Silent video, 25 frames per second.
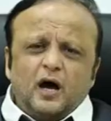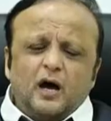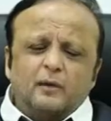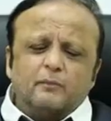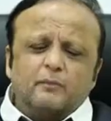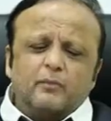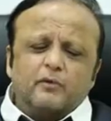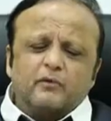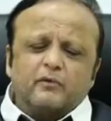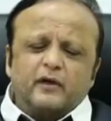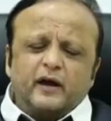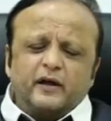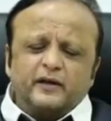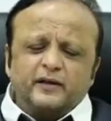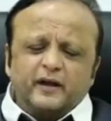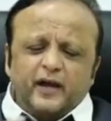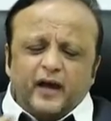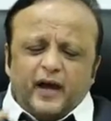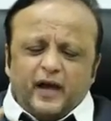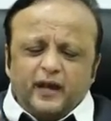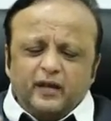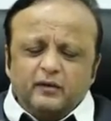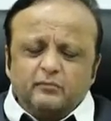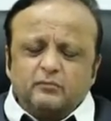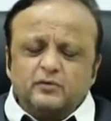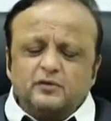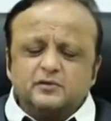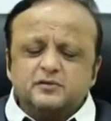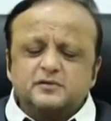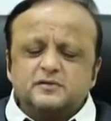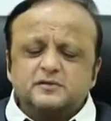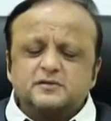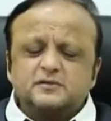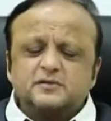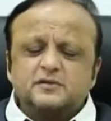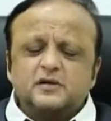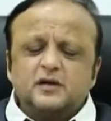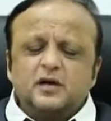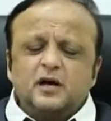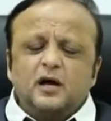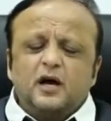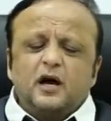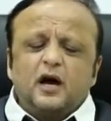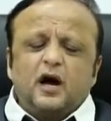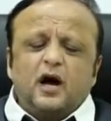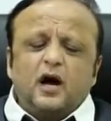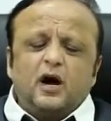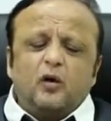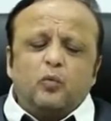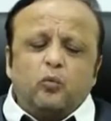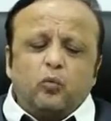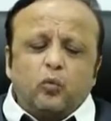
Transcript: our marine animals, our